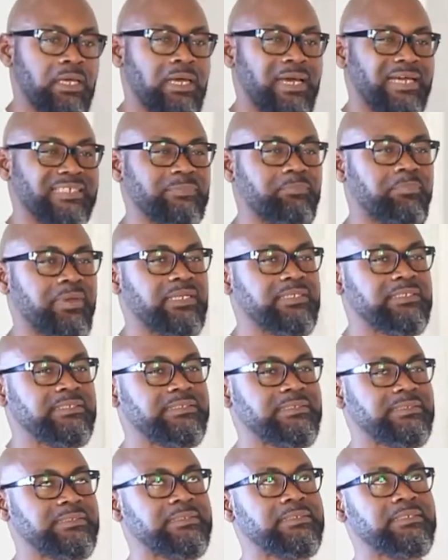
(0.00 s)
I
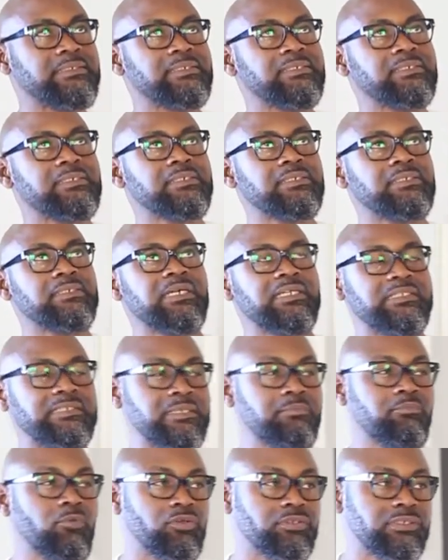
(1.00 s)
spent
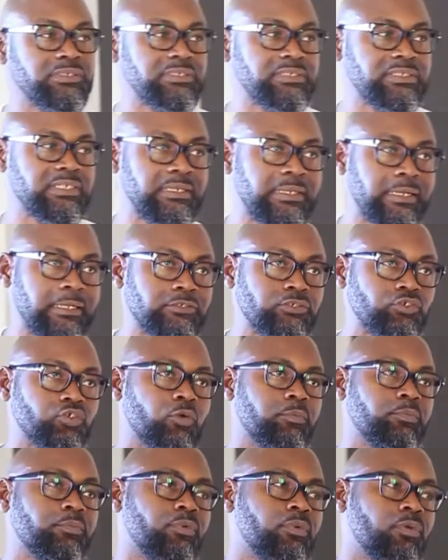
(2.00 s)
18 months in that job.